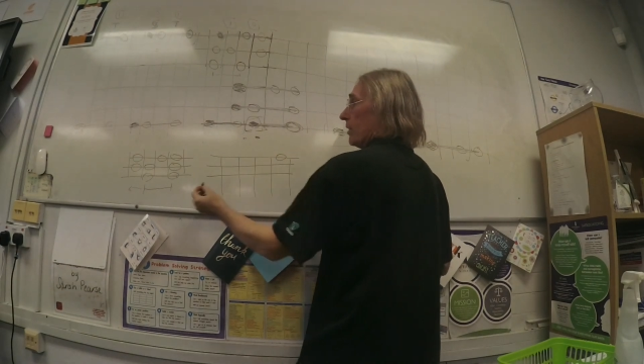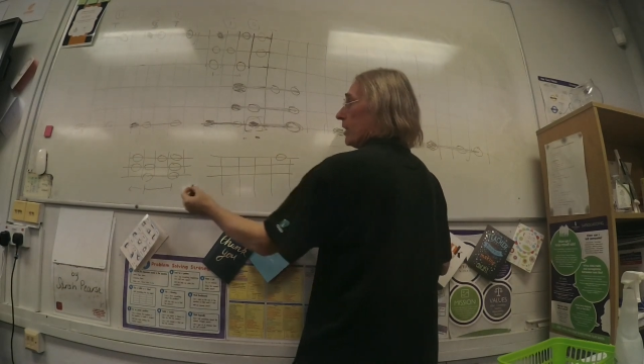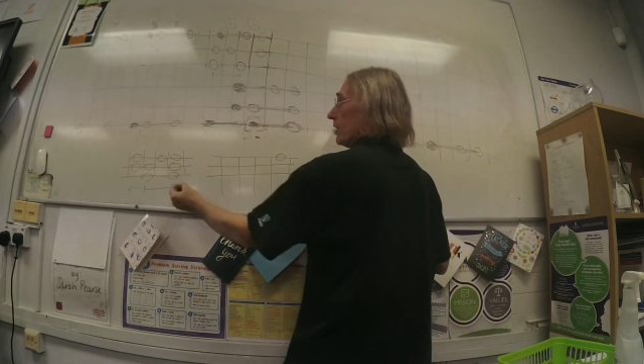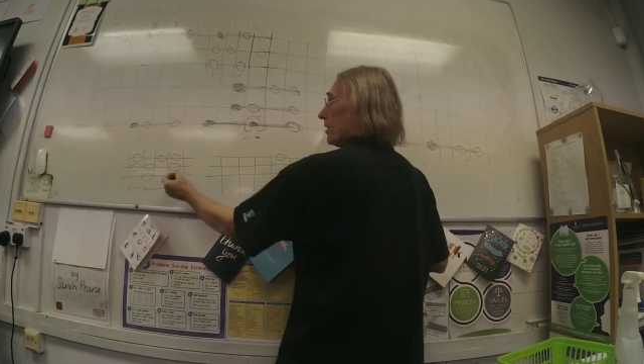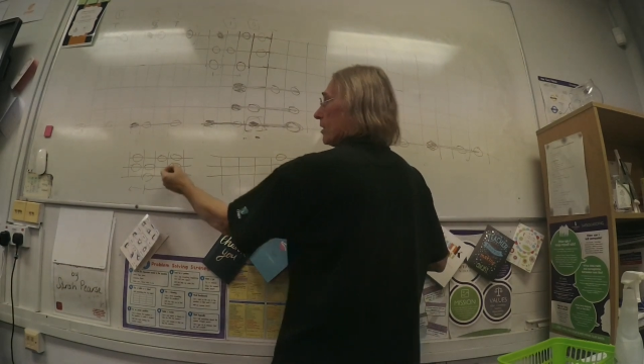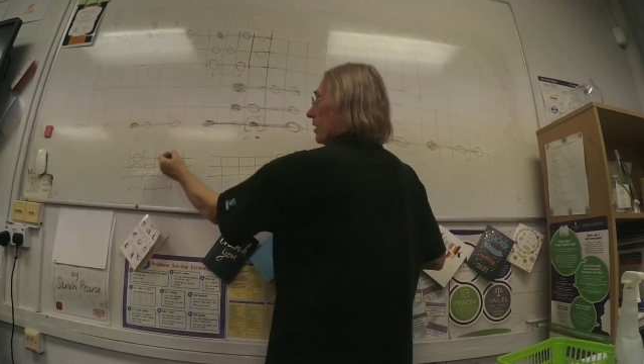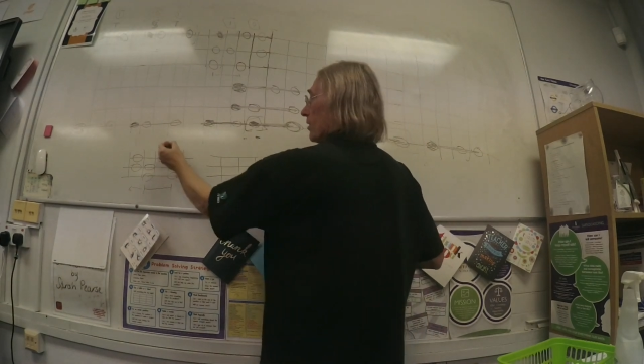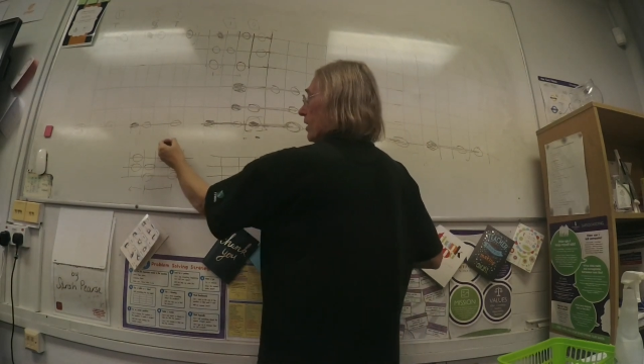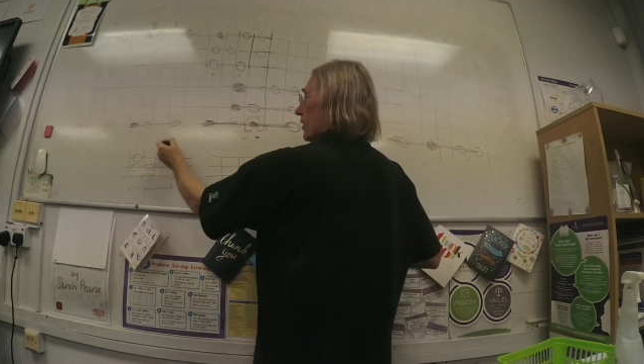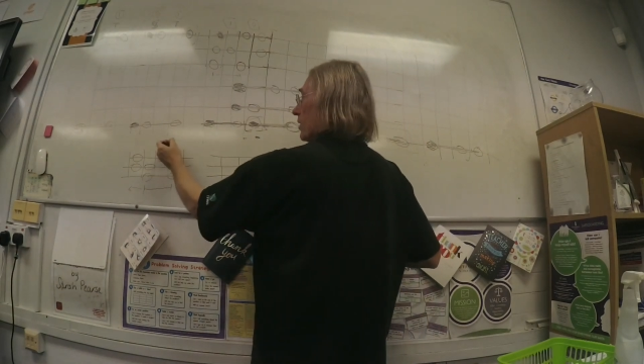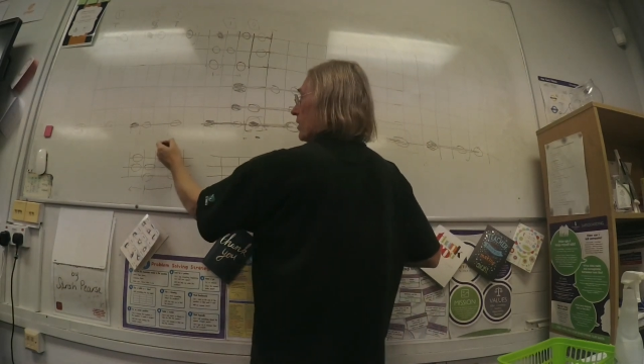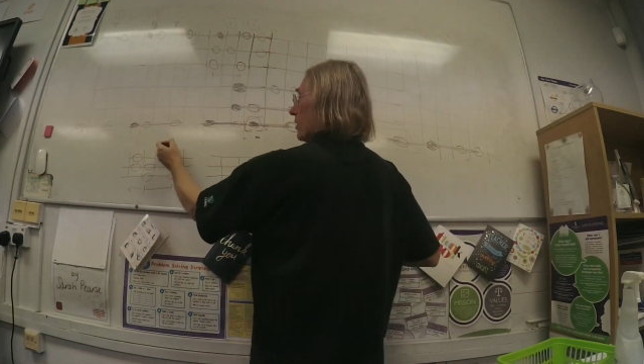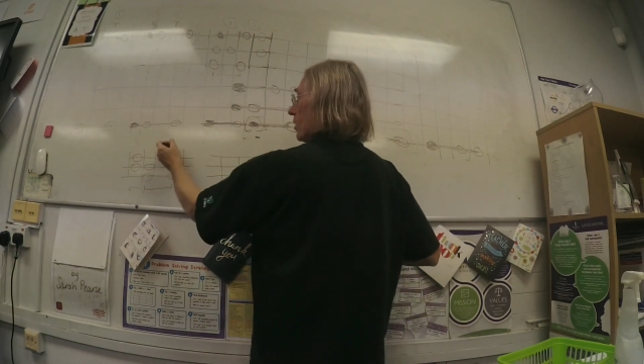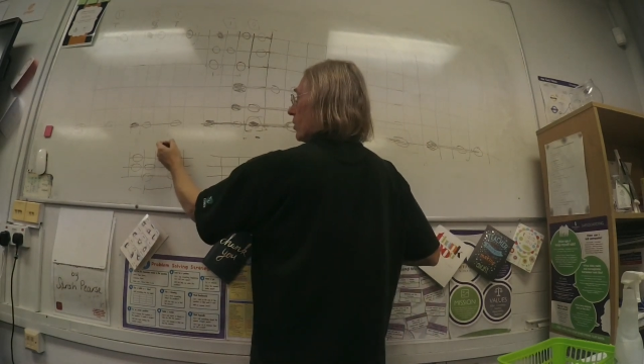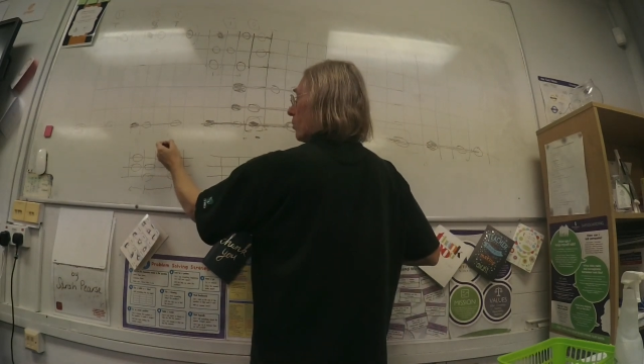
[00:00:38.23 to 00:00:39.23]
This is
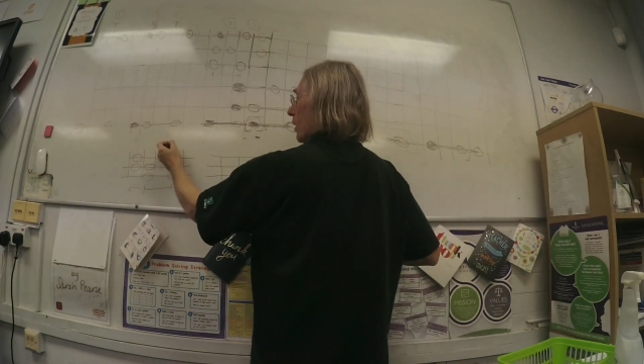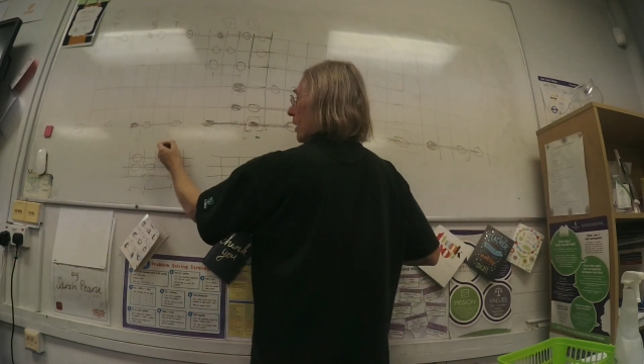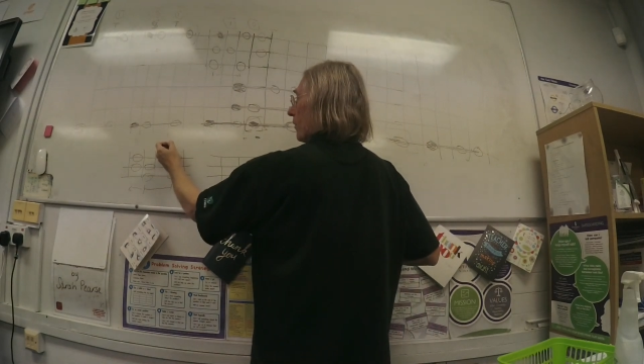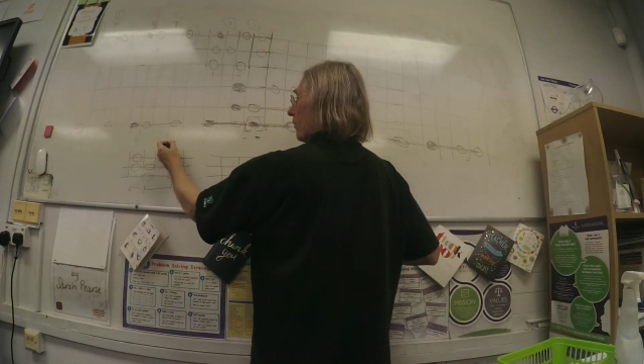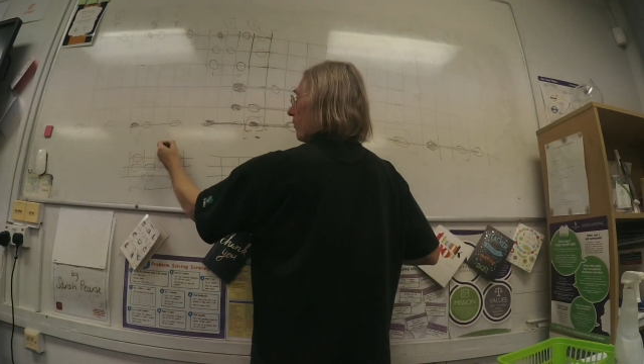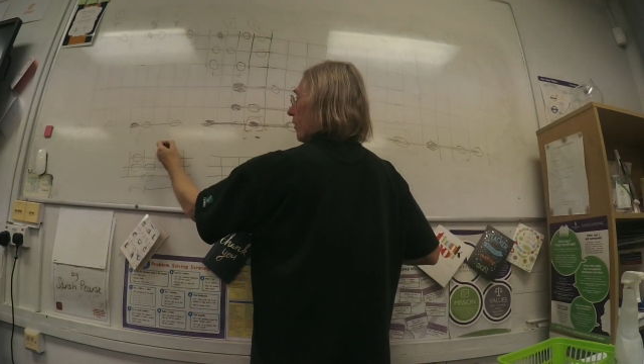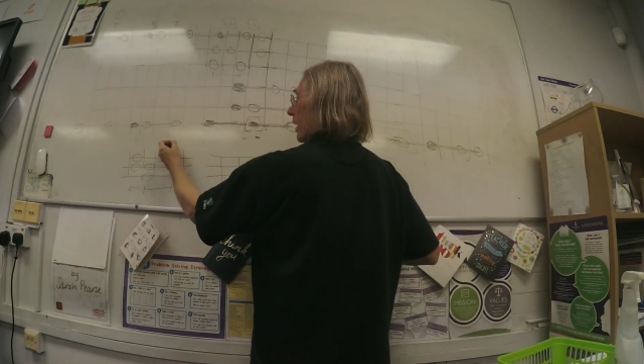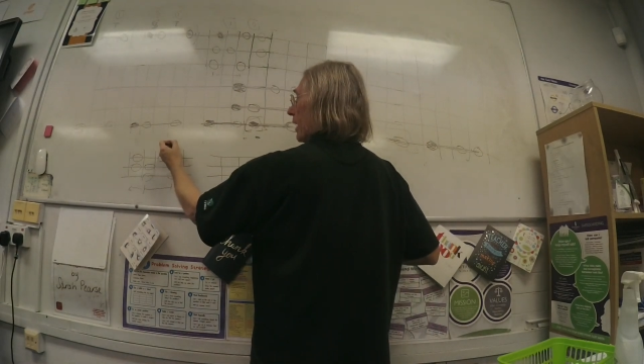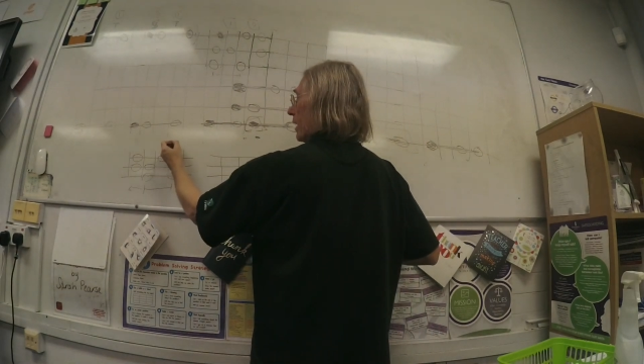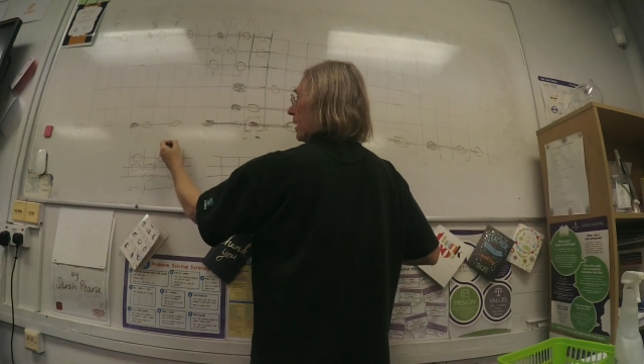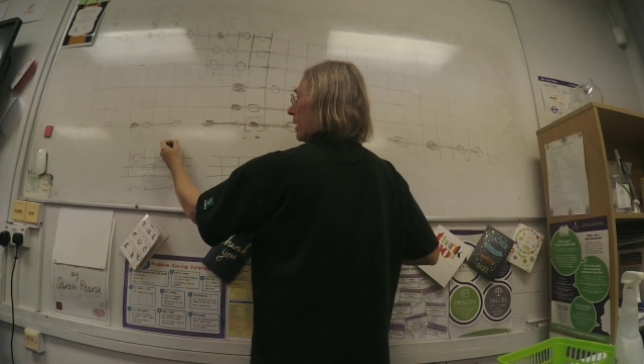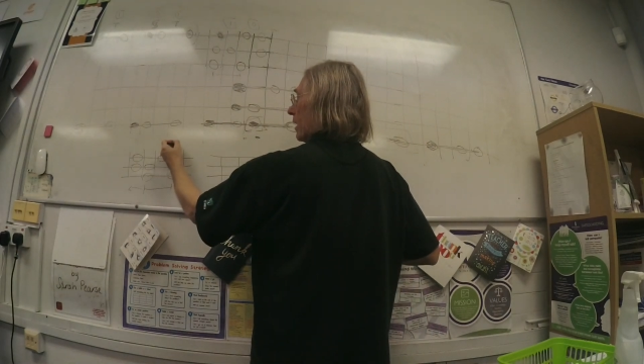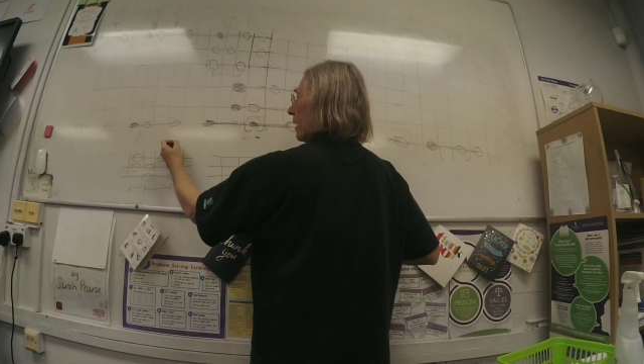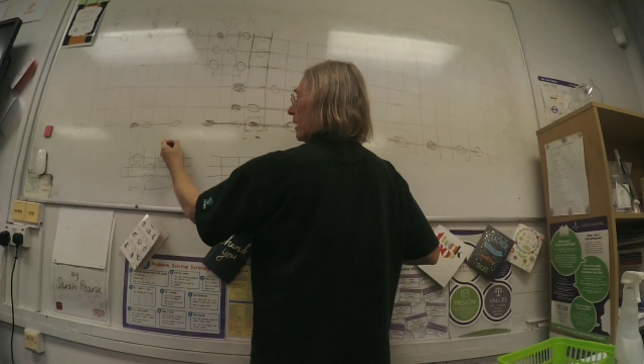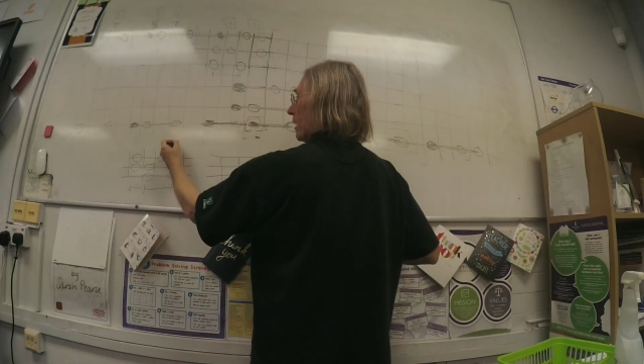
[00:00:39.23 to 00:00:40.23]
the 12th fret,
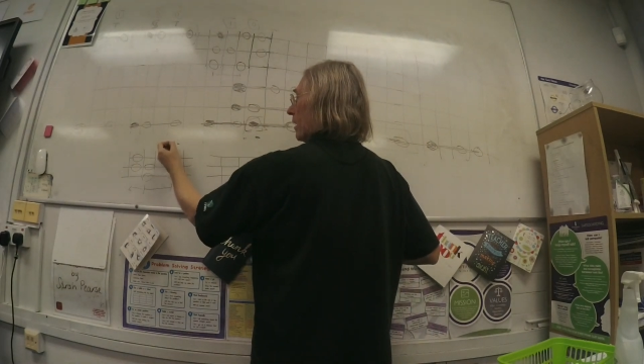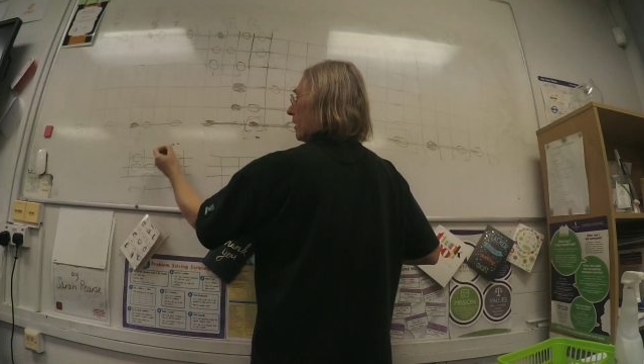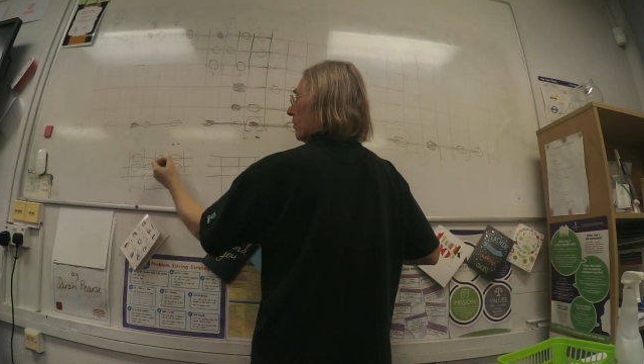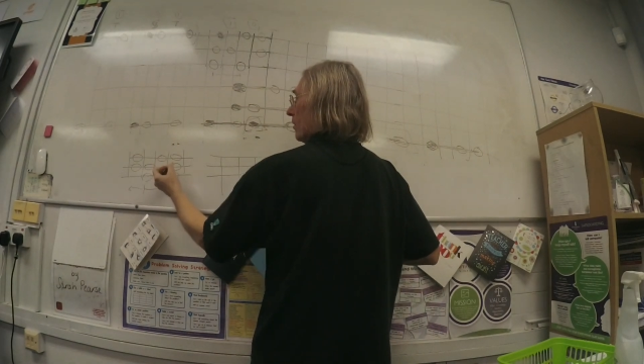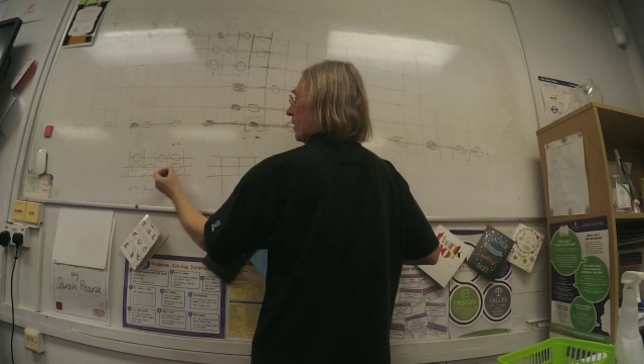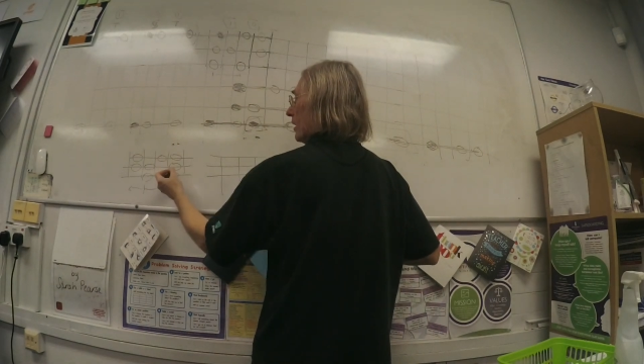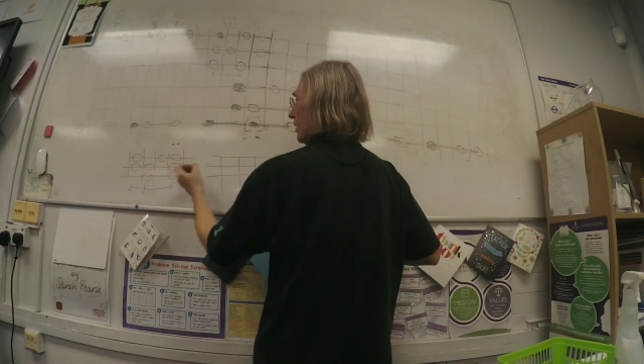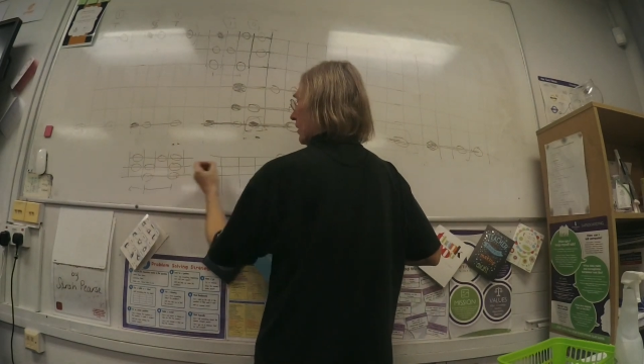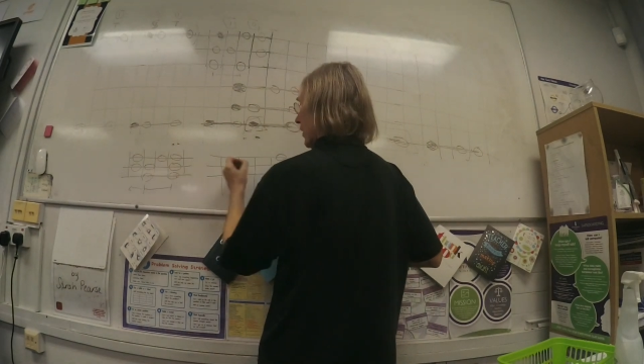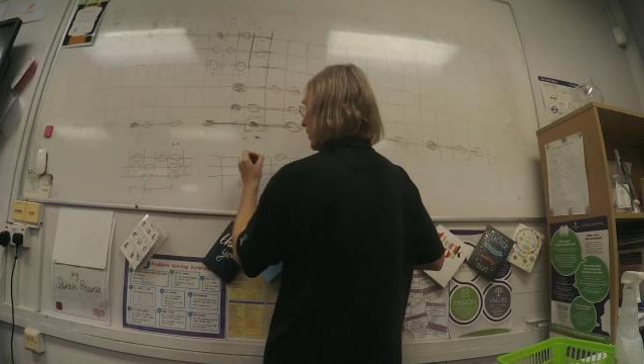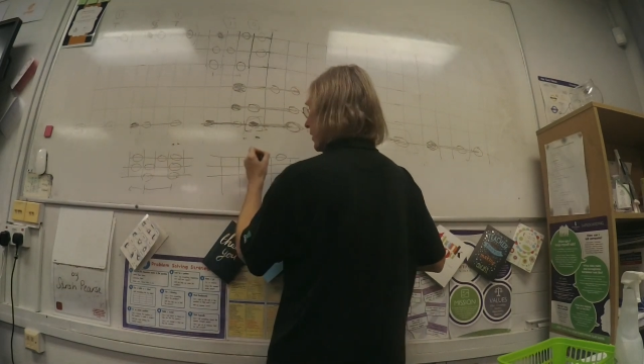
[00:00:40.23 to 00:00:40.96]
right? And